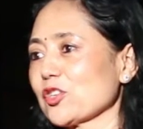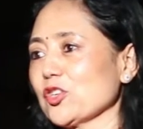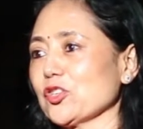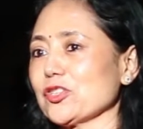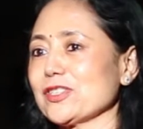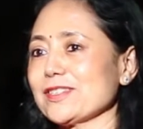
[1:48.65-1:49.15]

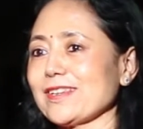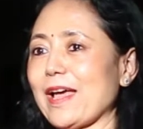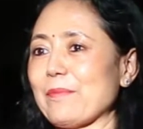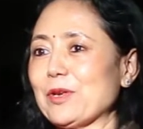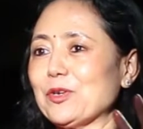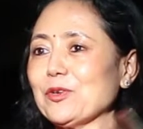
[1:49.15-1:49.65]
Good.
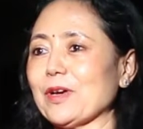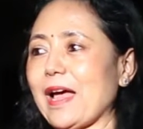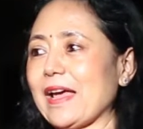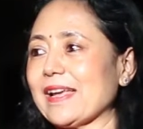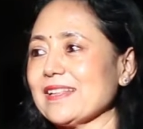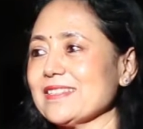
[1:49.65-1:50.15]
I mean,
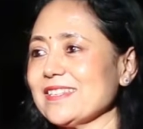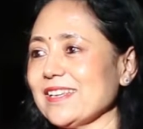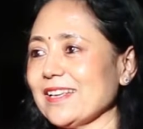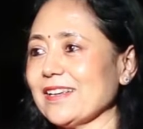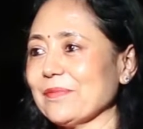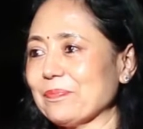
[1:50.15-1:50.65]
I can
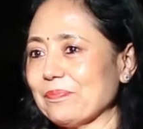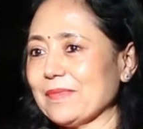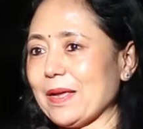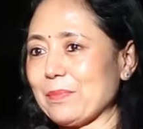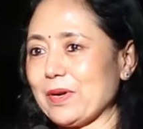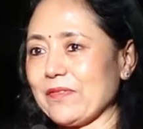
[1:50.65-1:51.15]
see a
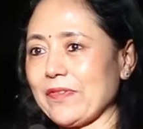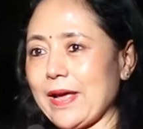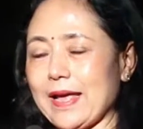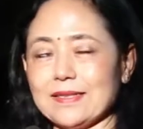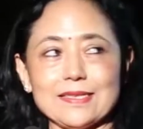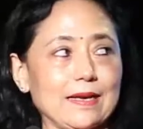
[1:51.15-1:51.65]
number of
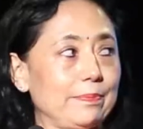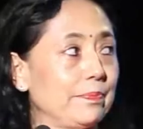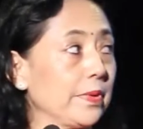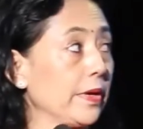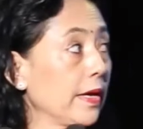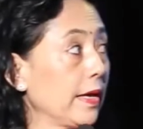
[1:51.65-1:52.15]
hands.
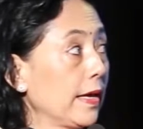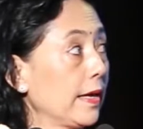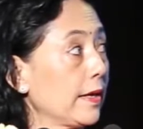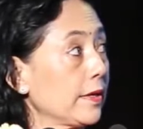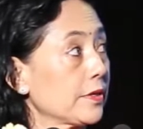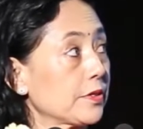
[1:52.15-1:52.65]

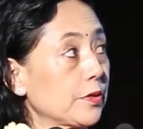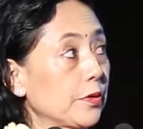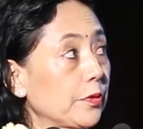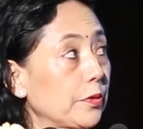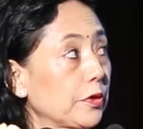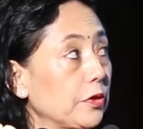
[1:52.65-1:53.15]

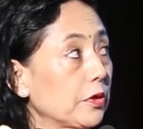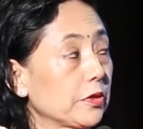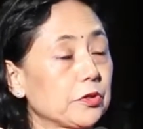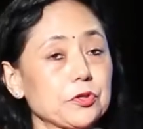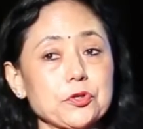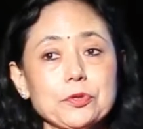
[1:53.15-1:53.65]
So
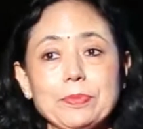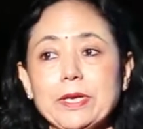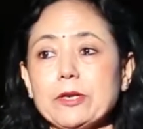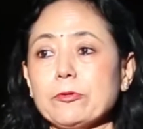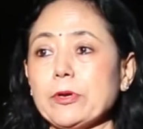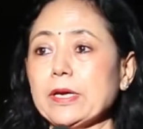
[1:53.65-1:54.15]
you should
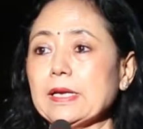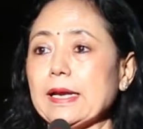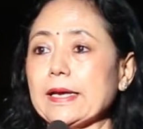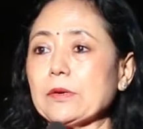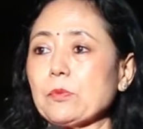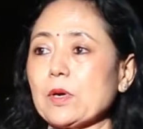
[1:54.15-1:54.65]
be knowing
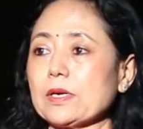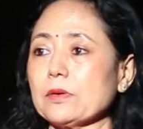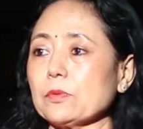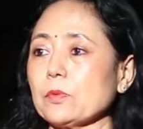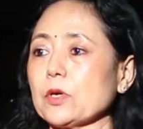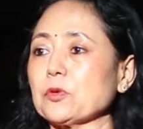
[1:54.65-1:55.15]
like
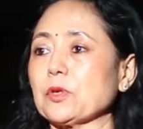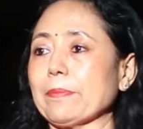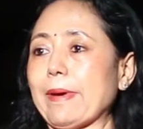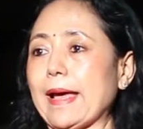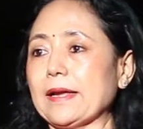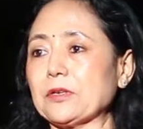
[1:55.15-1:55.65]
what do
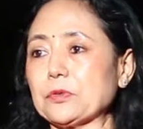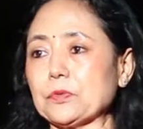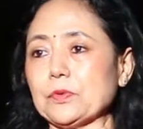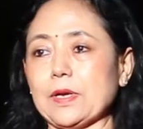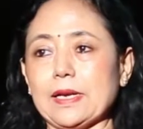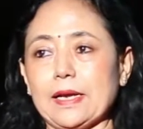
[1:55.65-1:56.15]
the bank
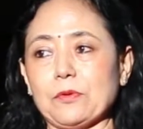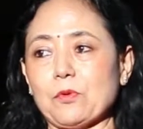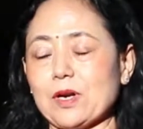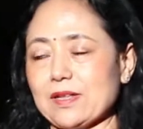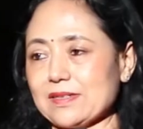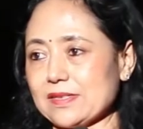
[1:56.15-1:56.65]
do and like
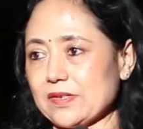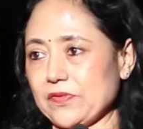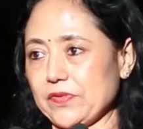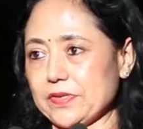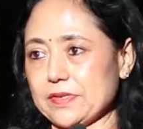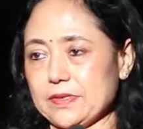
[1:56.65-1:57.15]
what are the
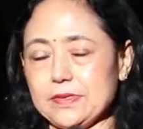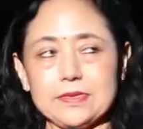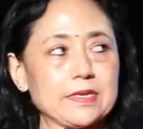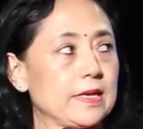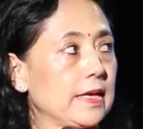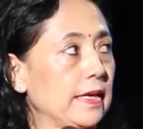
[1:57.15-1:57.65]

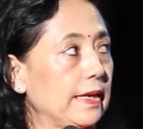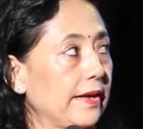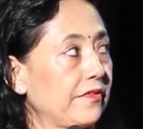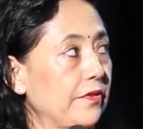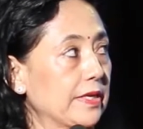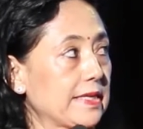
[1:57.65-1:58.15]
services.
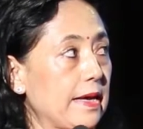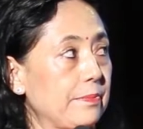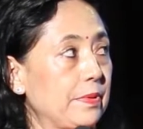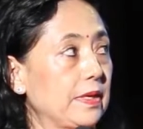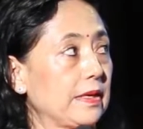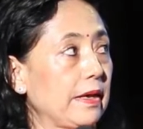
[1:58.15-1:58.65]
Like for
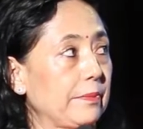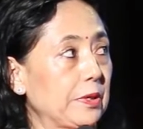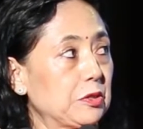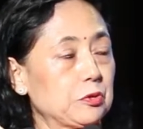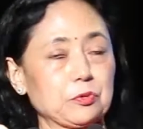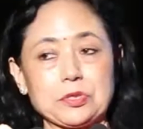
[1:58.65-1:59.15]
example, I
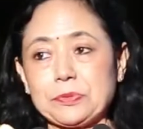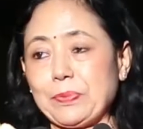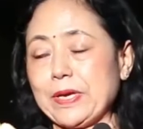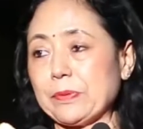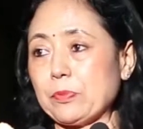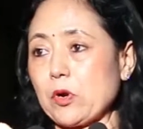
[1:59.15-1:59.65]
mean to
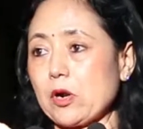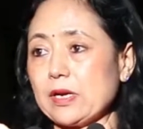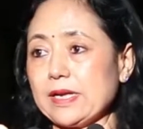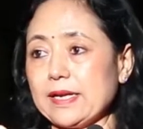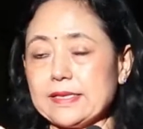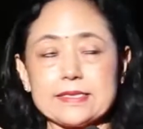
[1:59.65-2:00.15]
speak
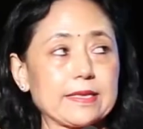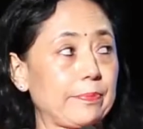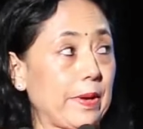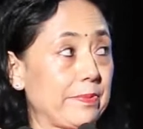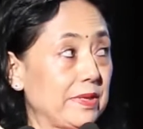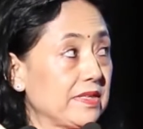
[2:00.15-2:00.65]
broadly, it's the
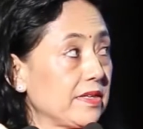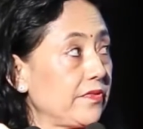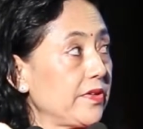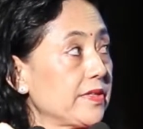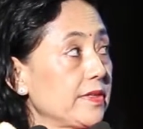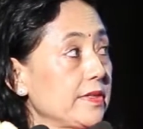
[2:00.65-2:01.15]
payment
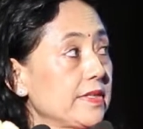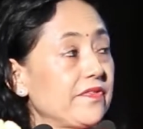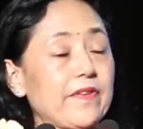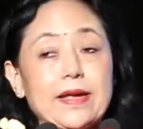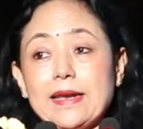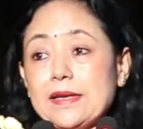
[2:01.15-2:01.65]

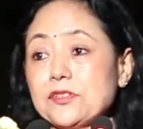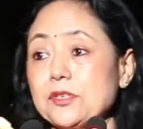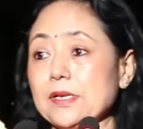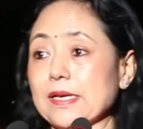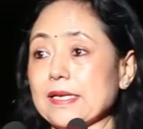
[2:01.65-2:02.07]
services, financial